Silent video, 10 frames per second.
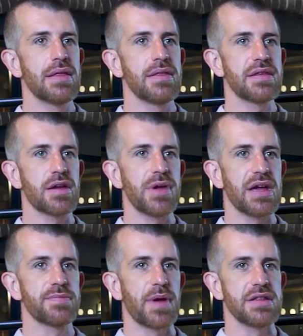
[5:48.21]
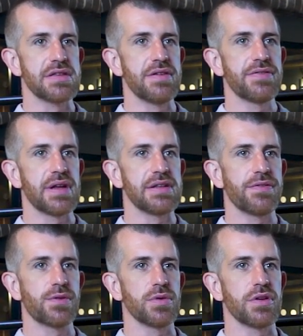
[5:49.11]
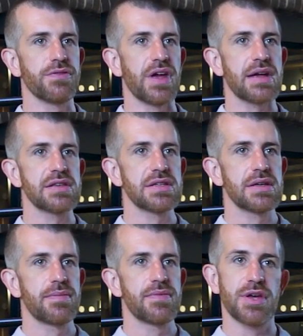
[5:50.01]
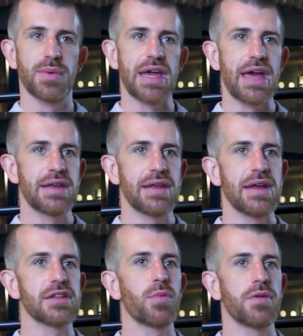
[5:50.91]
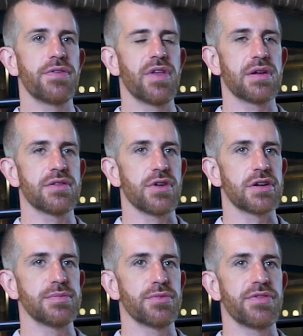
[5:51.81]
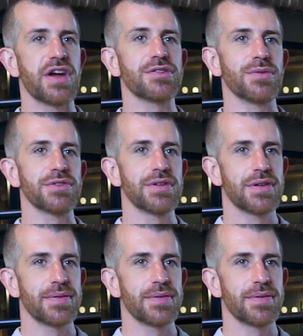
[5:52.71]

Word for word: This can be expensive and difficult to fix, so again, it's one for the construction professionals.